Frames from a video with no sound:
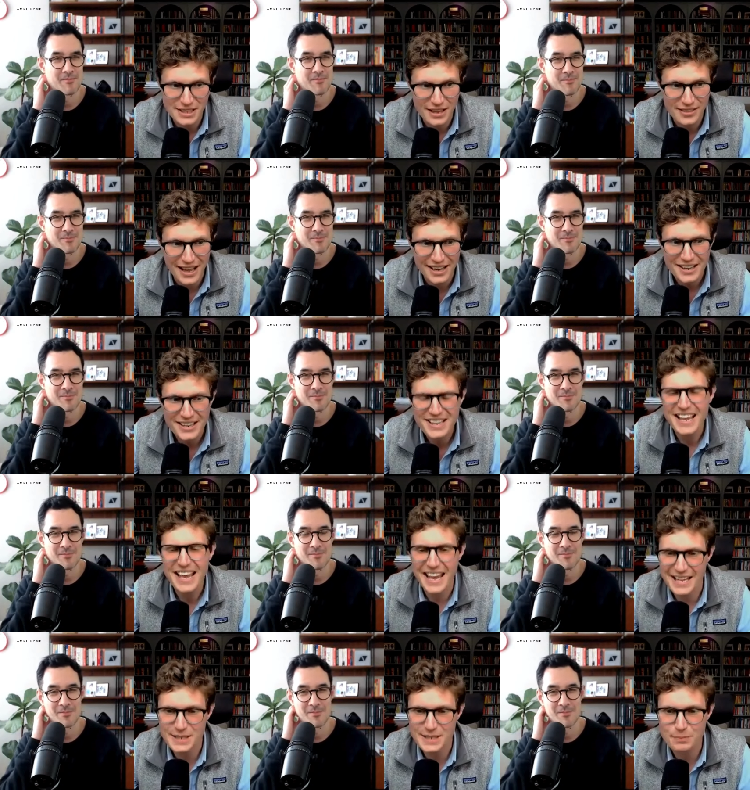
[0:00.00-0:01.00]
Speaker 1: things like that,
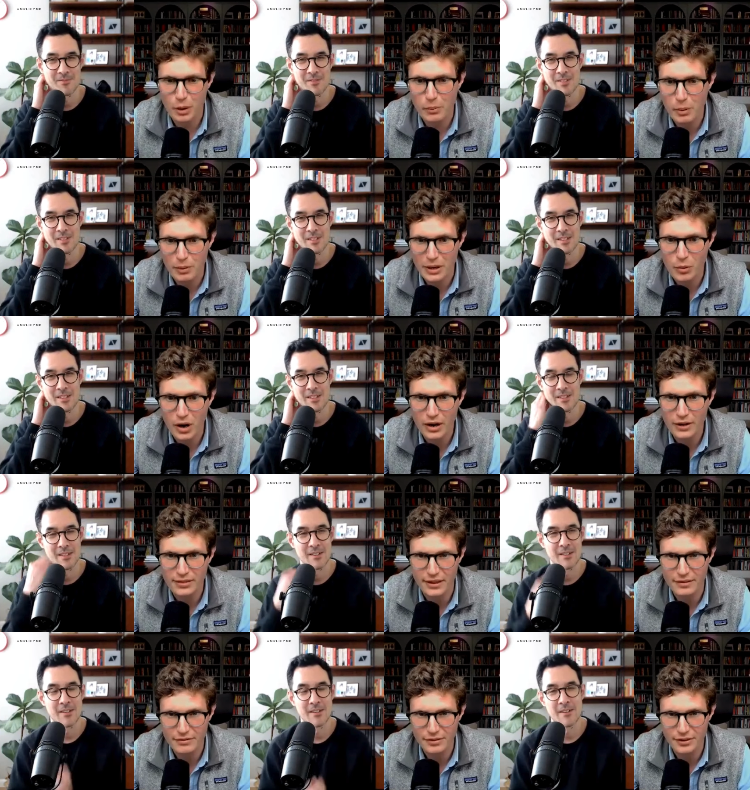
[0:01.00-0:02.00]
it's probably
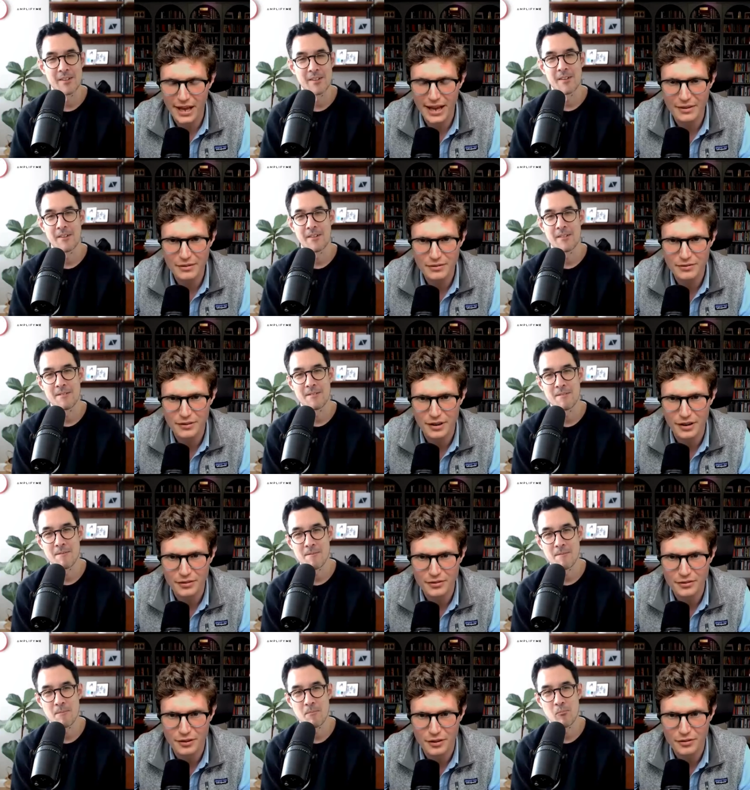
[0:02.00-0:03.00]
worth it for that
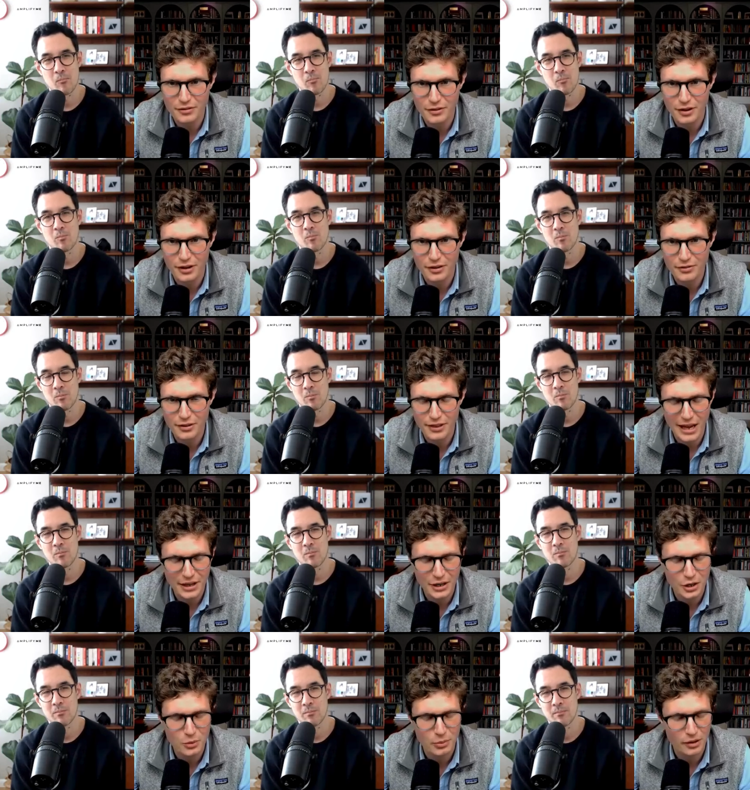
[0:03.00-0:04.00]
for for for, for
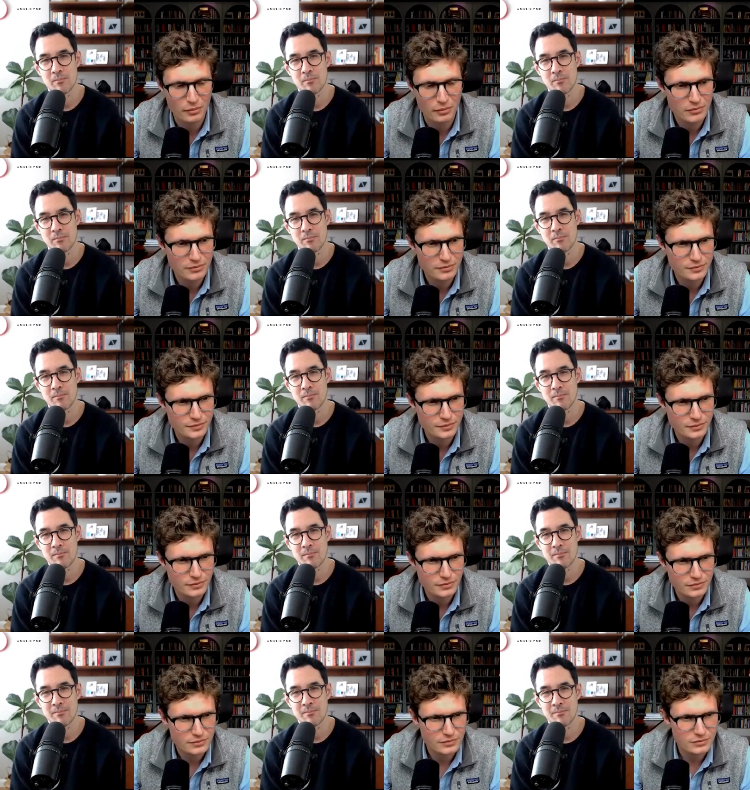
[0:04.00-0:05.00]
that coupon.
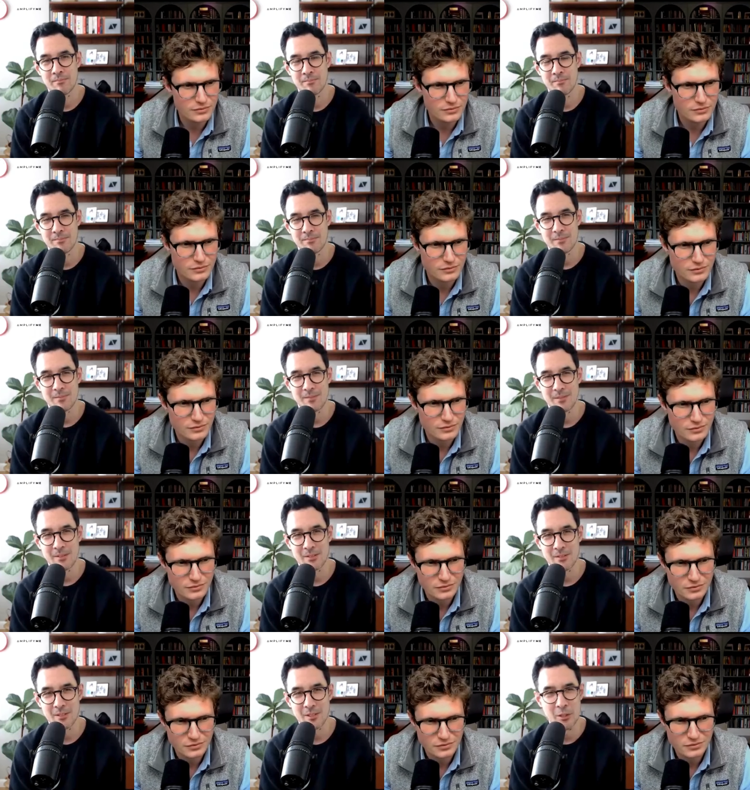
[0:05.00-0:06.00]
Hmm.
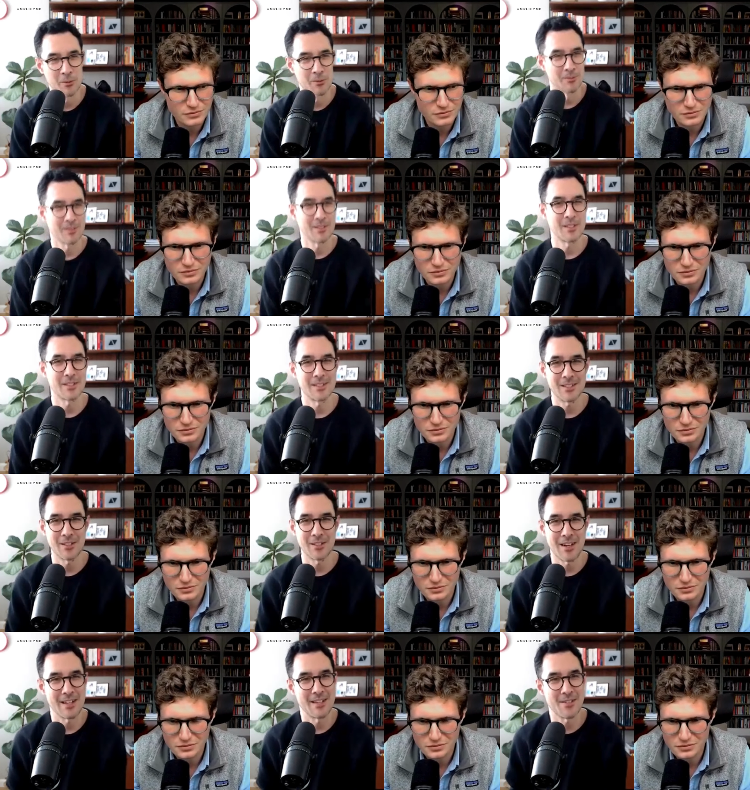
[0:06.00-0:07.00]
Speaker 2: Cool. All
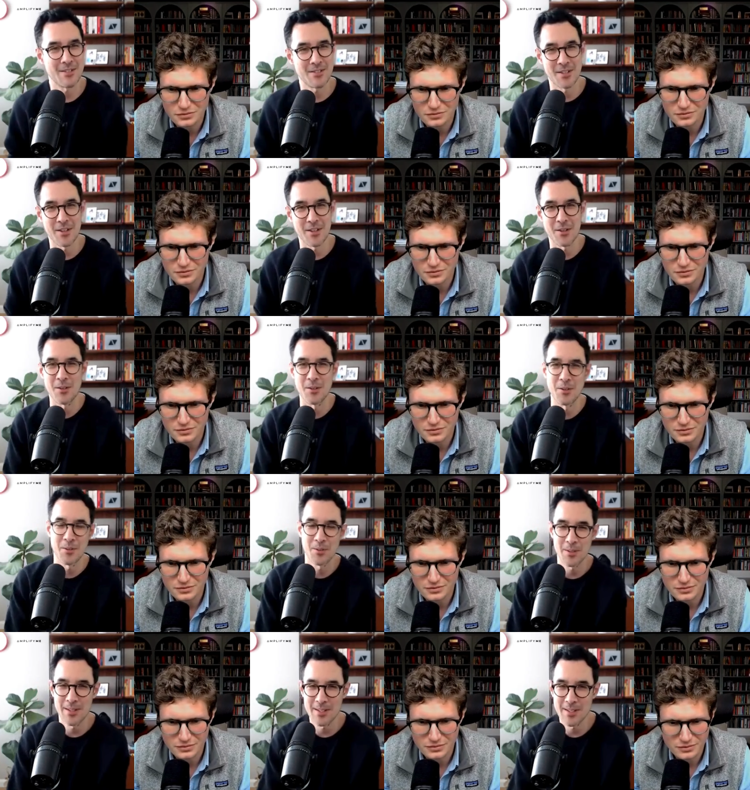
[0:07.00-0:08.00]
right. So
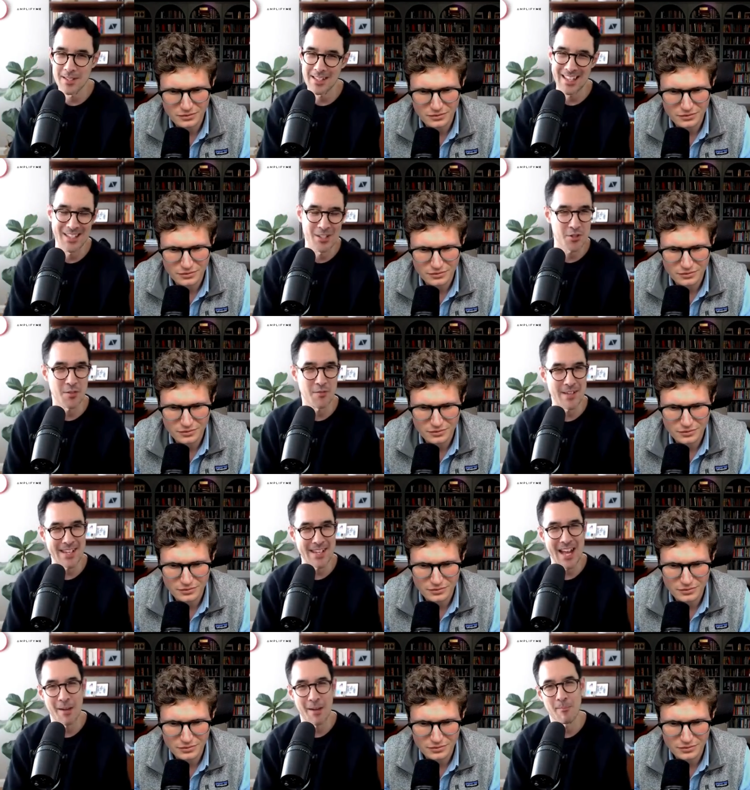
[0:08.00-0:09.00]
again, just to
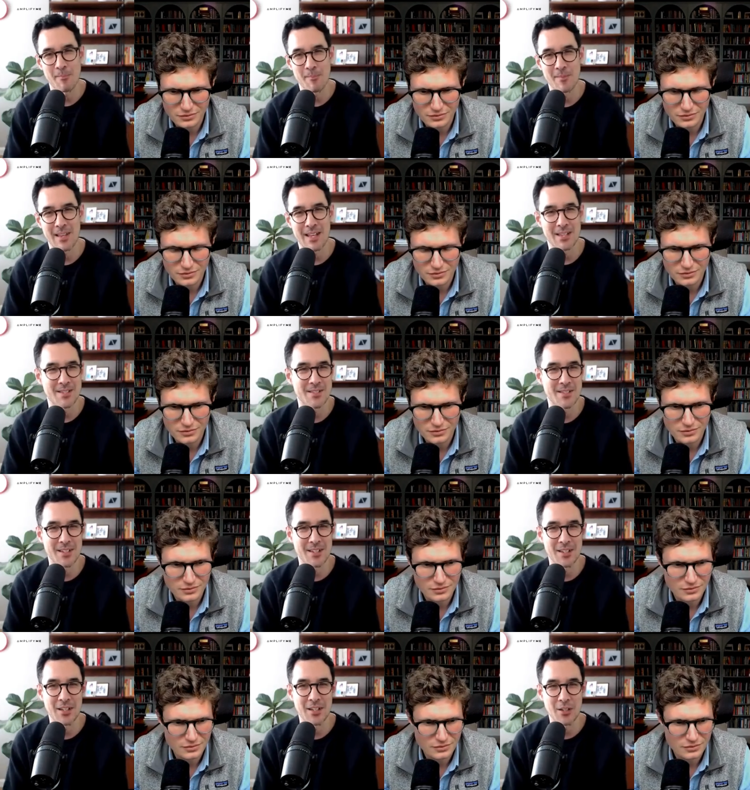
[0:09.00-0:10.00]
recap, that's
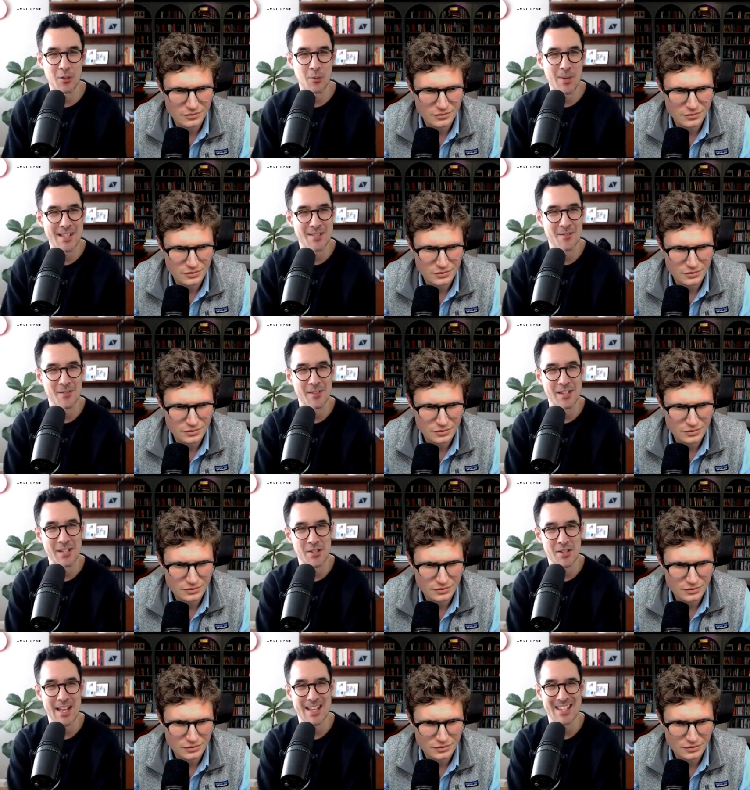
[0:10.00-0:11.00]
a, a, good way to
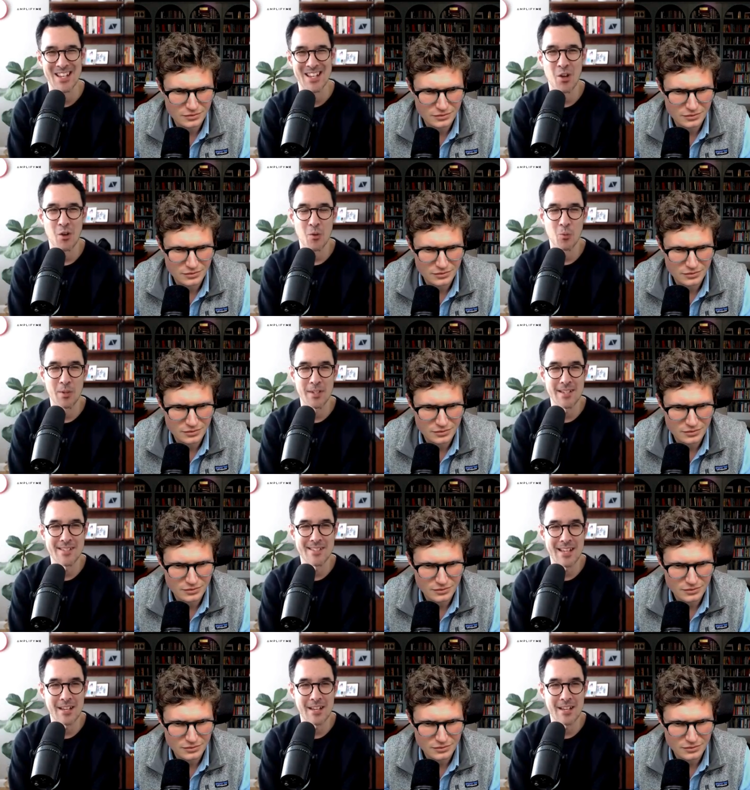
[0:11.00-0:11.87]
finish. That's what is